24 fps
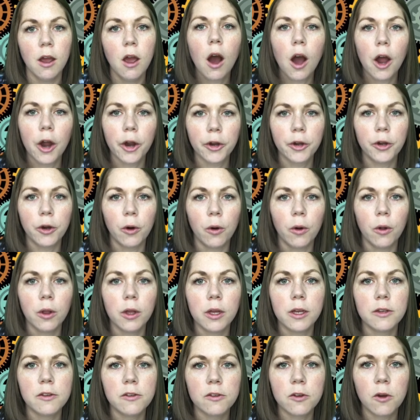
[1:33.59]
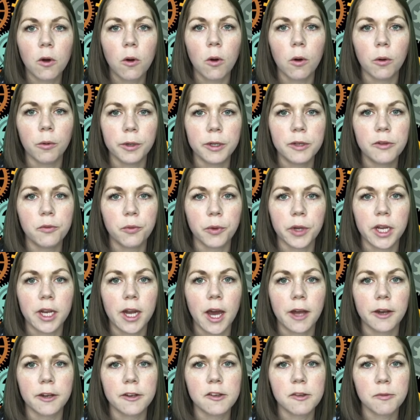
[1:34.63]
Our goal is to always read
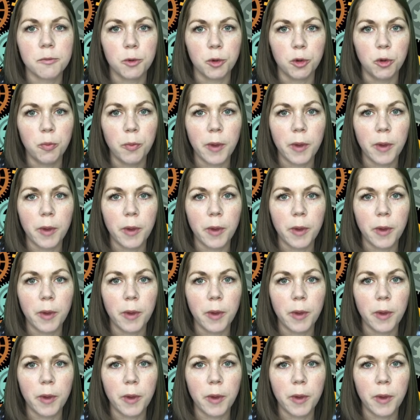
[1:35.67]
at a smooth